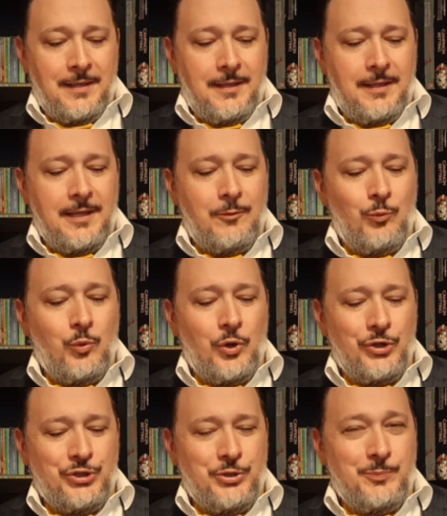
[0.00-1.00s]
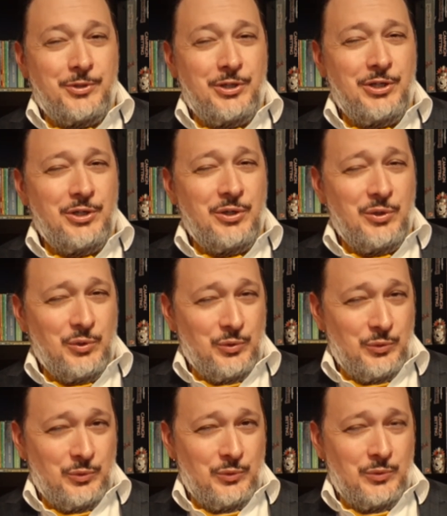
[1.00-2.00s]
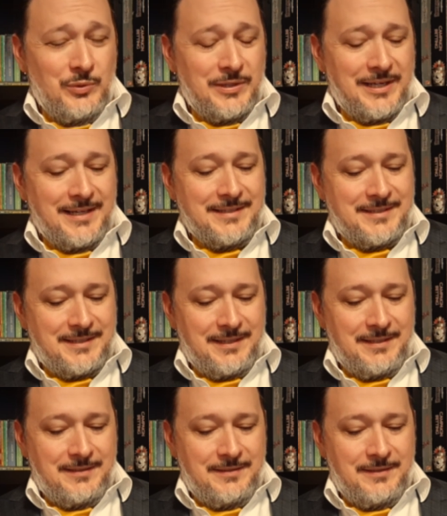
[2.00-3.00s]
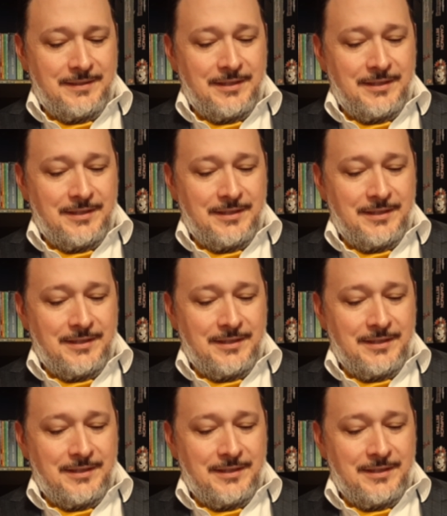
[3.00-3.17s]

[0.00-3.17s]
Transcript: They worshipped you, I stated.